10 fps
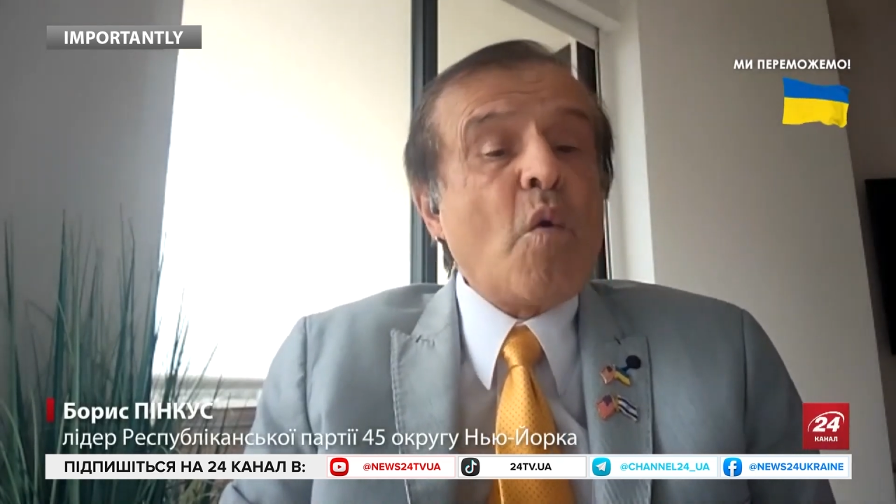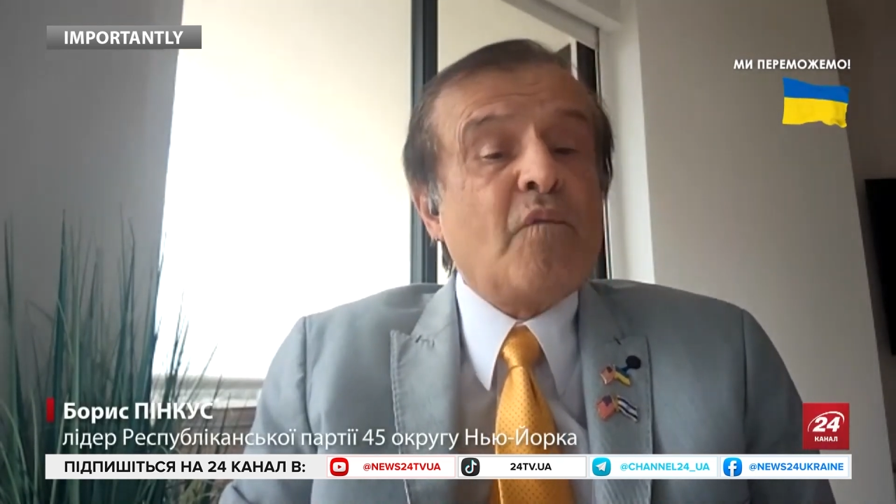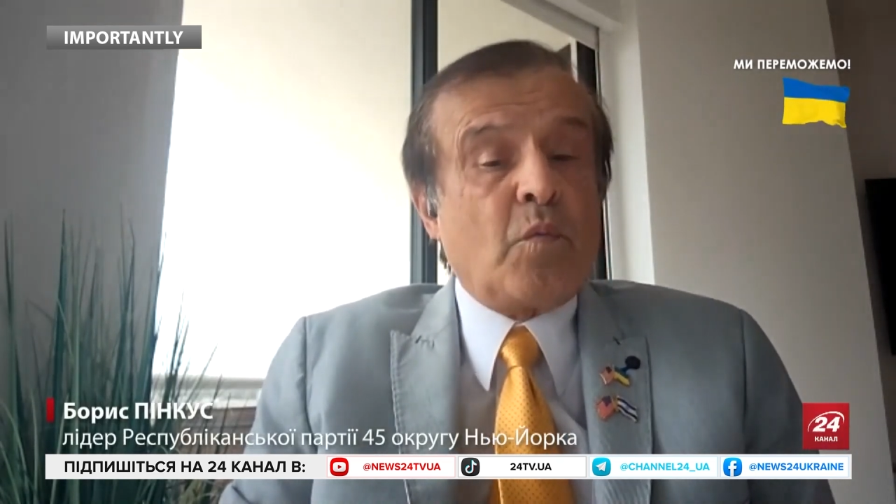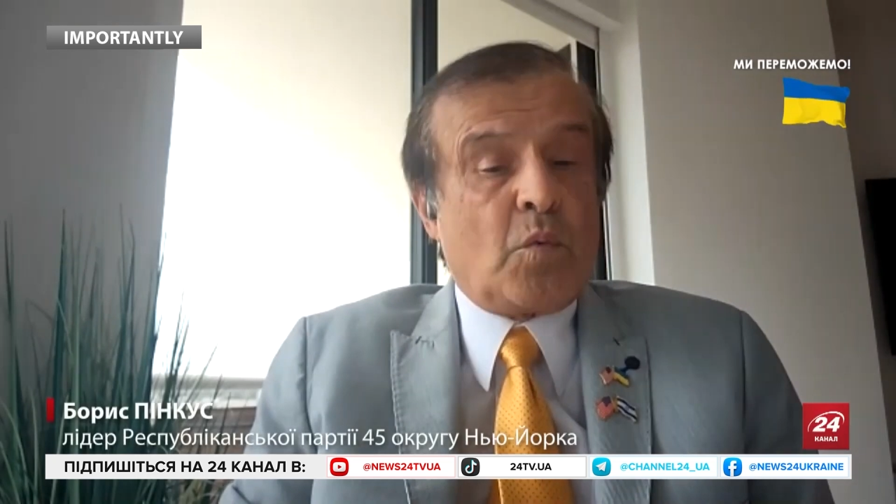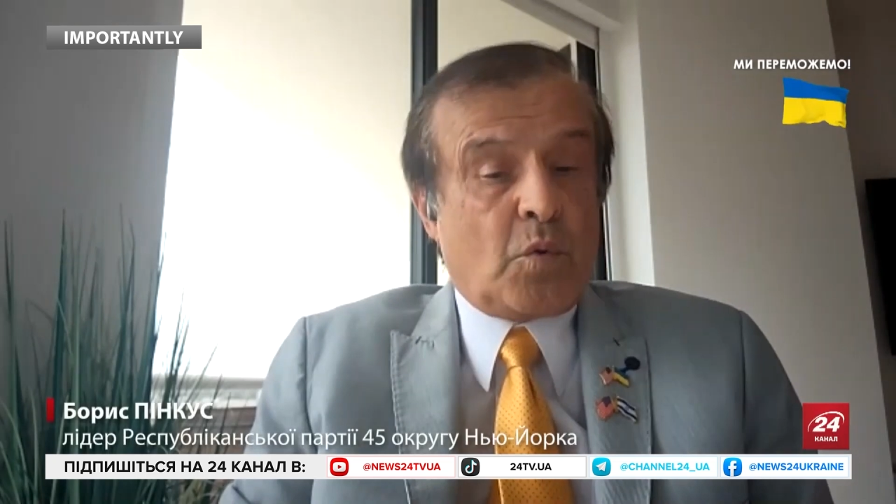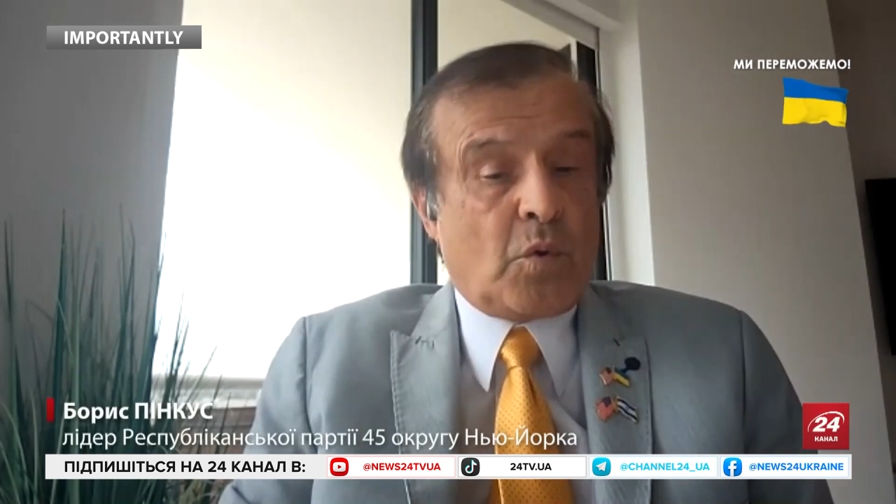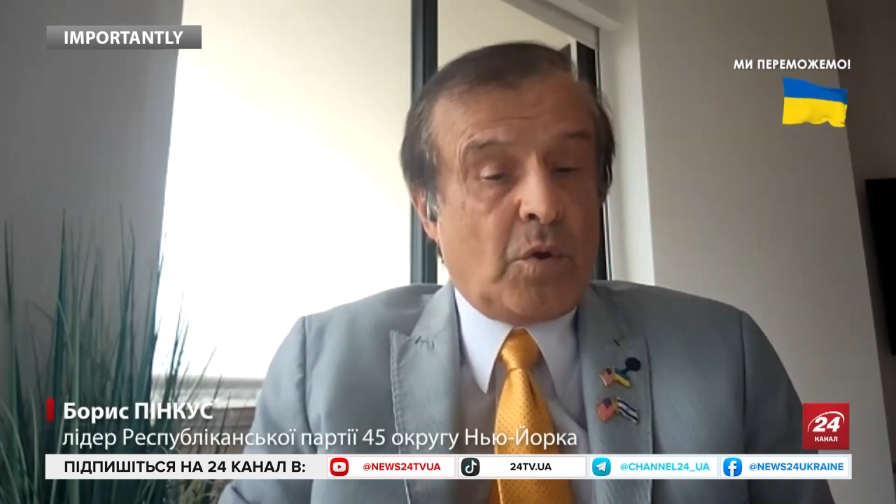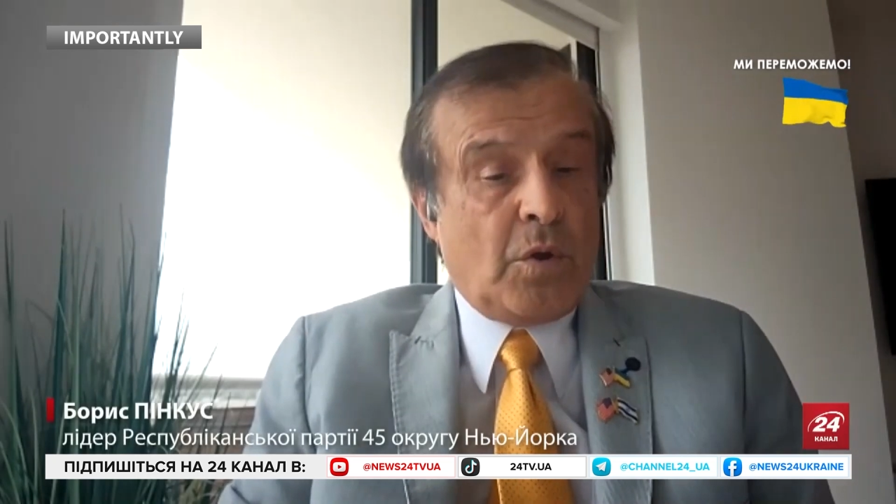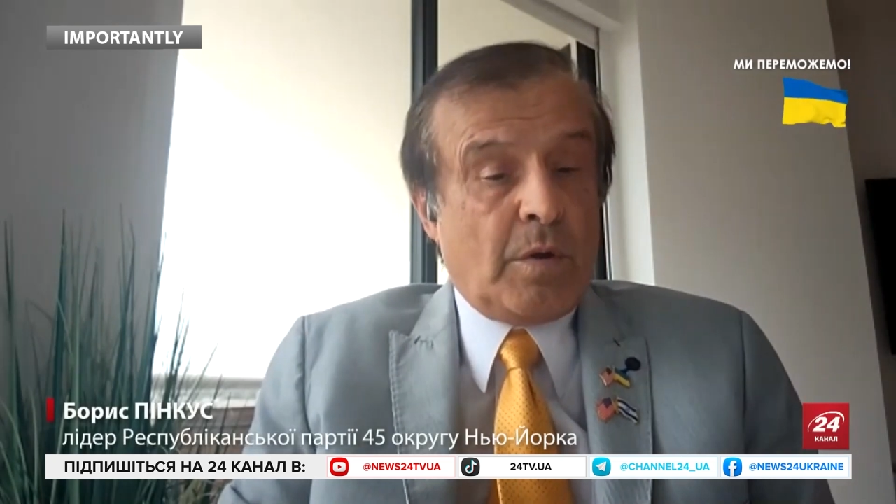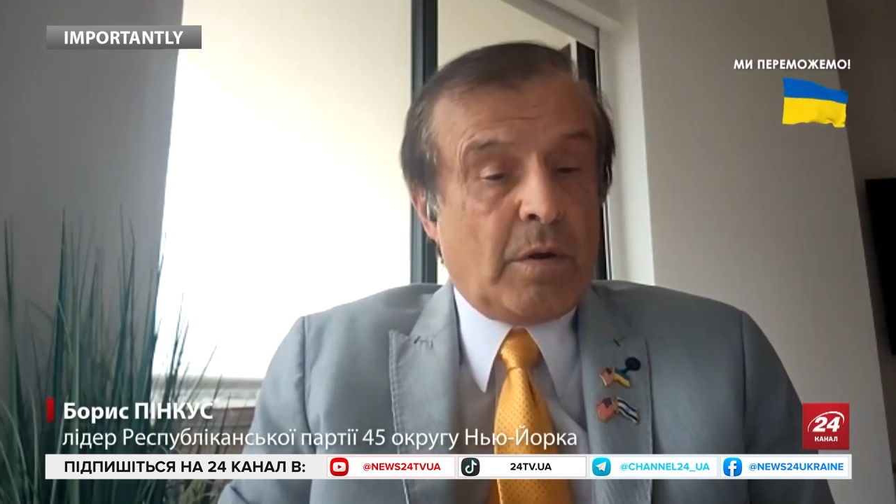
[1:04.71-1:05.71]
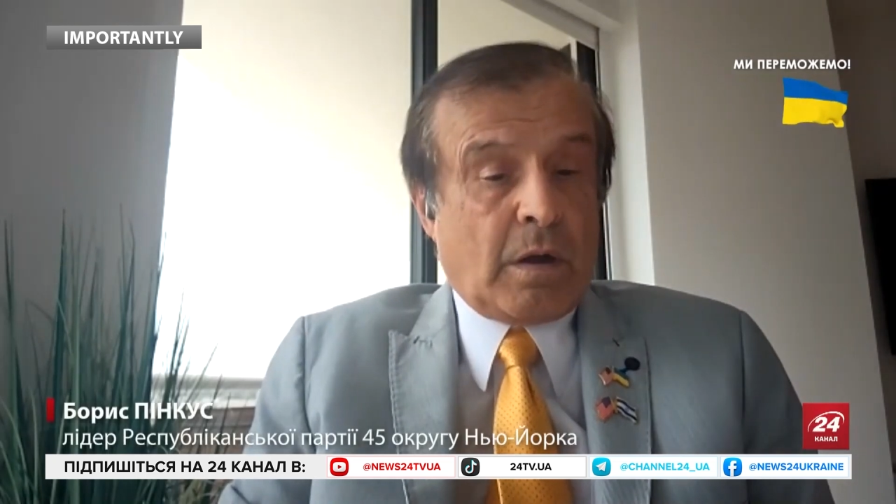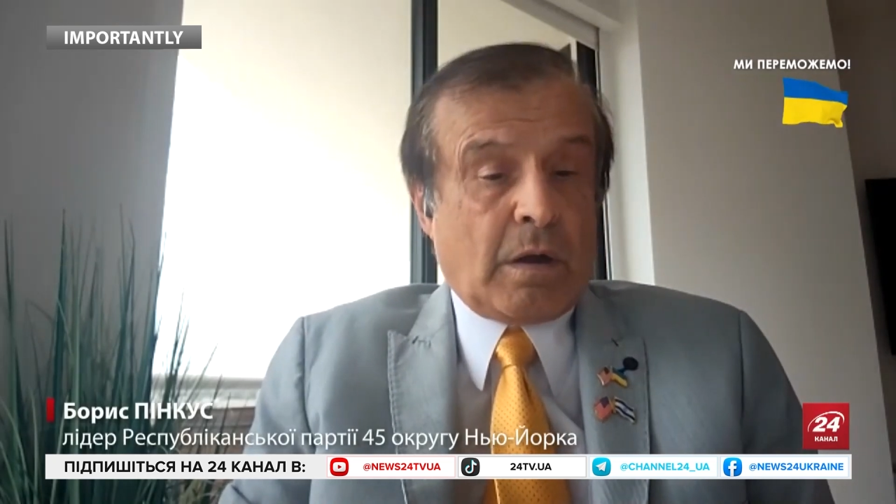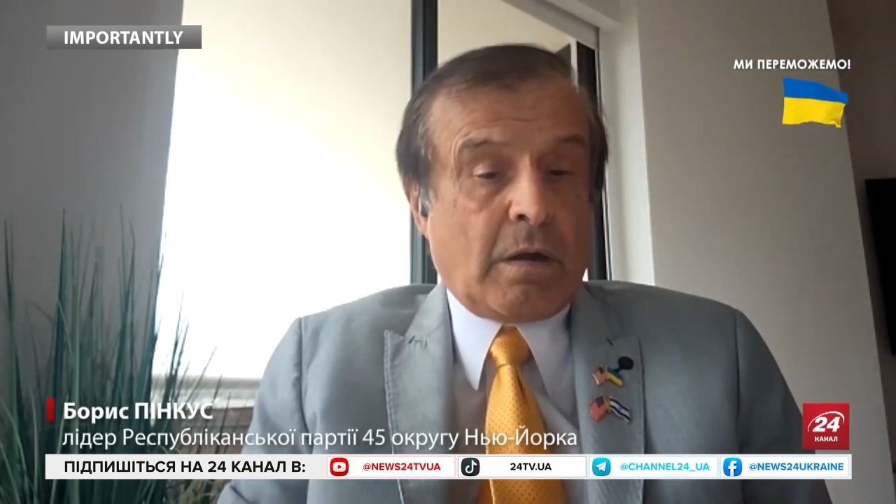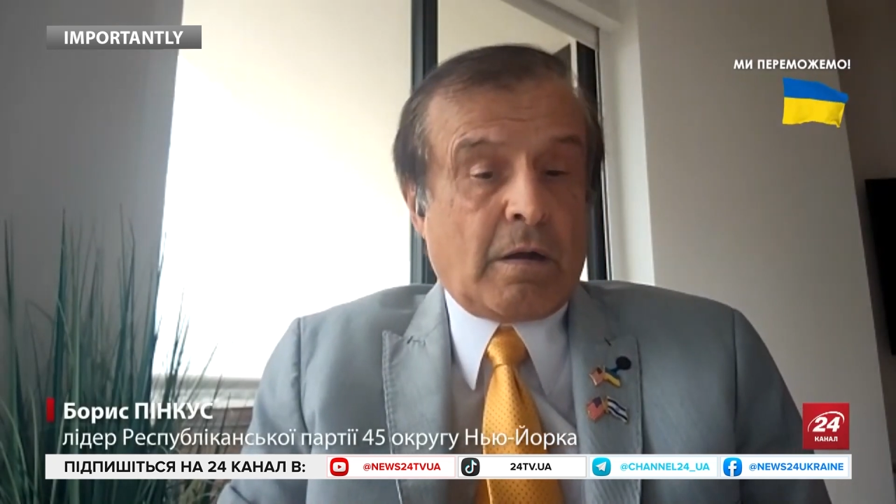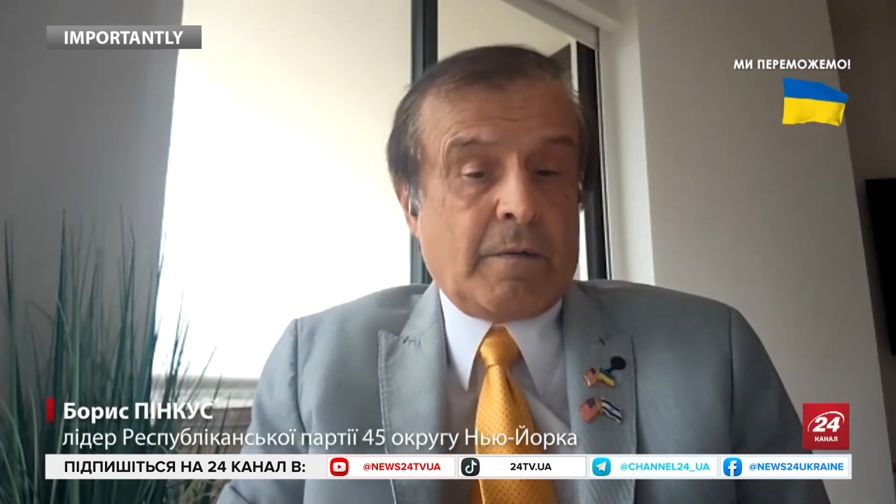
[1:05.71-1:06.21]
who will have an advantage
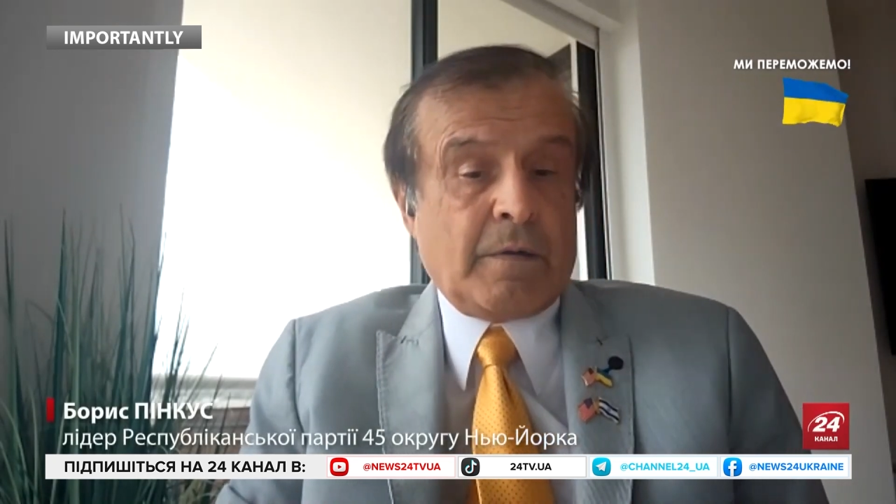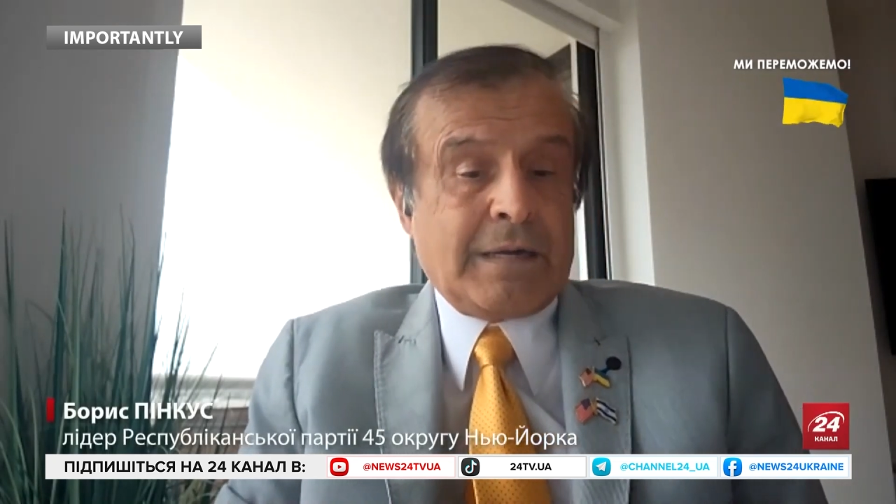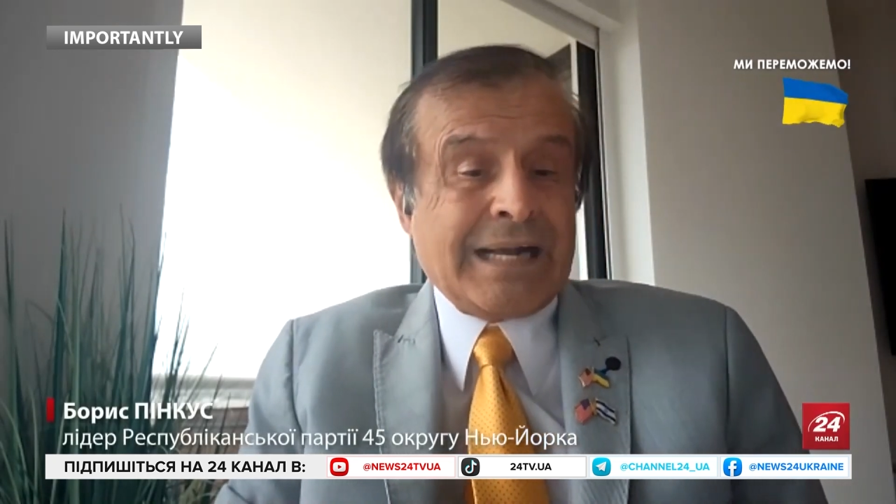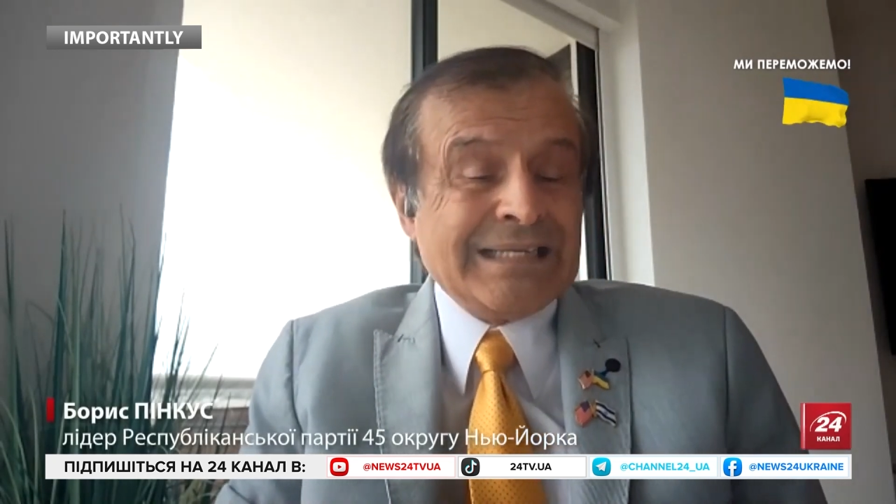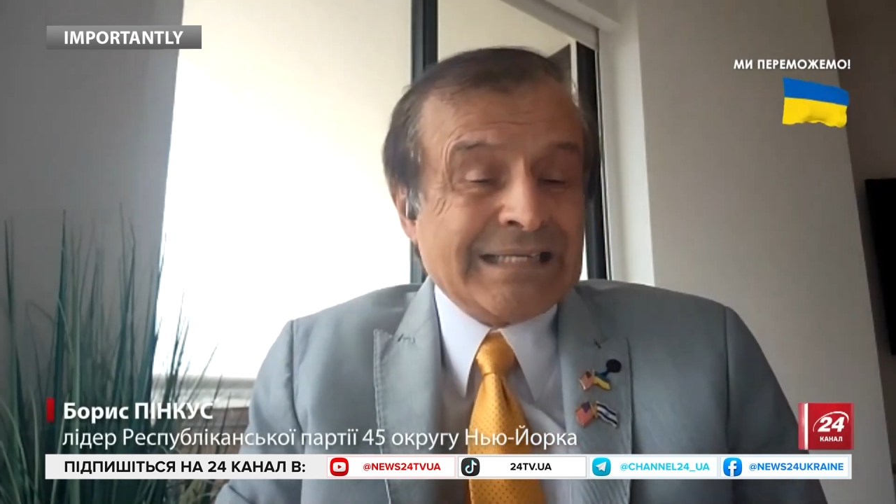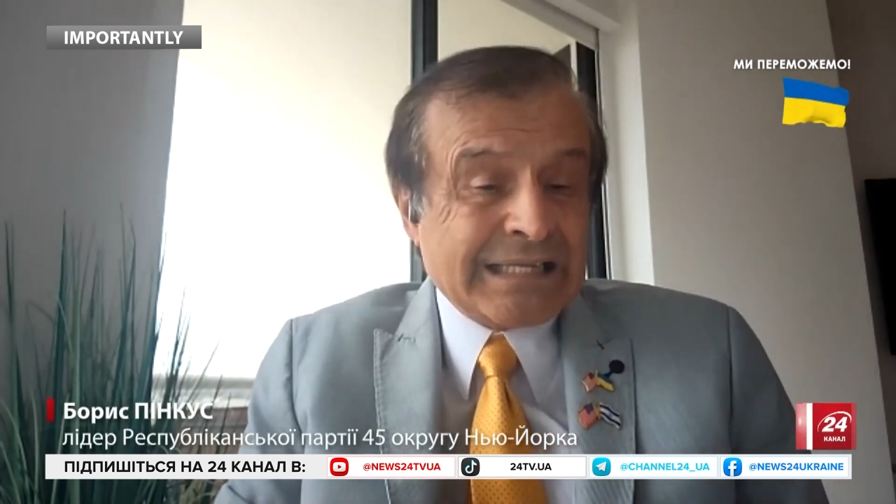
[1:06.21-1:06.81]
over Trump.